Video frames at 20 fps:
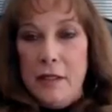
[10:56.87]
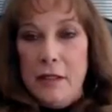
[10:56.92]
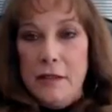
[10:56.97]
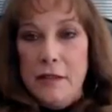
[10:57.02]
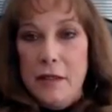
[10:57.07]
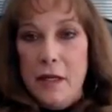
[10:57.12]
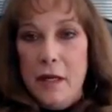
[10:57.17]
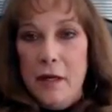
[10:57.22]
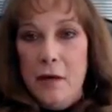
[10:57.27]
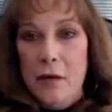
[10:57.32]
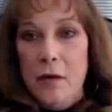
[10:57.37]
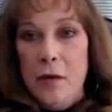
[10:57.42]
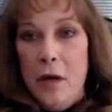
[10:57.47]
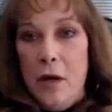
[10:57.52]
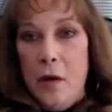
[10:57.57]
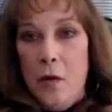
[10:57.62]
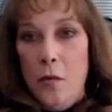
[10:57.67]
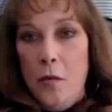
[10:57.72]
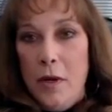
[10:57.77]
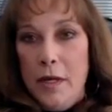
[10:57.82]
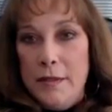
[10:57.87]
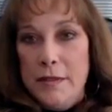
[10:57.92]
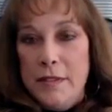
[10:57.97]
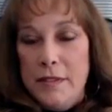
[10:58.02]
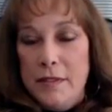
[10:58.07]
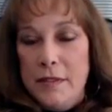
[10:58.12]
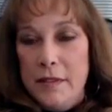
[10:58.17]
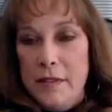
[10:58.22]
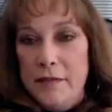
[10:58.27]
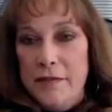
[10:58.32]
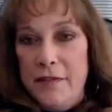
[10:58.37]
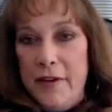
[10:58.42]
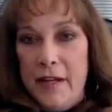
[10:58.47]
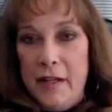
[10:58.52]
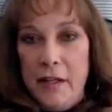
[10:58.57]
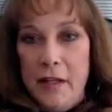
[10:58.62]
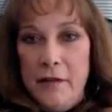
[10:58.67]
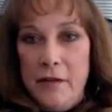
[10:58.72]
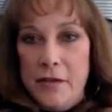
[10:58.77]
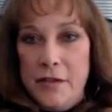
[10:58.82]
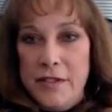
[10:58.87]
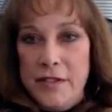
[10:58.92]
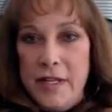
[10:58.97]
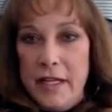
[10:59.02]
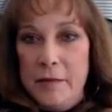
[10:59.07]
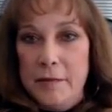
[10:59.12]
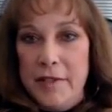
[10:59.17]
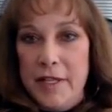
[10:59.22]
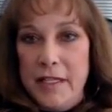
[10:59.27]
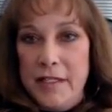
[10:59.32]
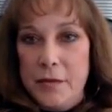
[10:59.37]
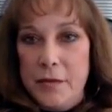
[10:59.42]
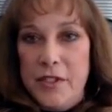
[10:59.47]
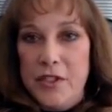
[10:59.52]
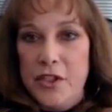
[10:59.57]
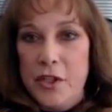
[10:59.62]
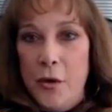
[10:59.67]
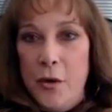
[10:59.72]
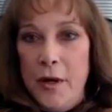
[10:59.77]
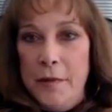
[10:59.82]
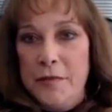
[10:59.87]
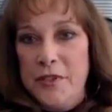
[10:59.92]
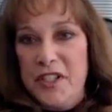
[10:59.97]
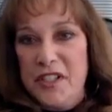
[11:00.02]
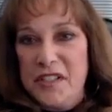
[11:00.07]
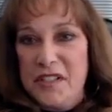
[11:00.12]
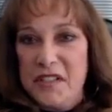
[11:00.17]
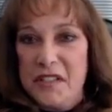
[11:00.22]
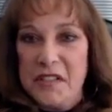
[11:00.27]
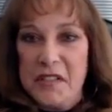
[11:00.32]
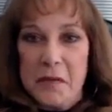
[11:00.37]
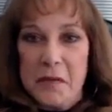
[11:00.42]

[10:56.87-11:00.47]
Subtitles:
So once the failover has taken place, we show up just to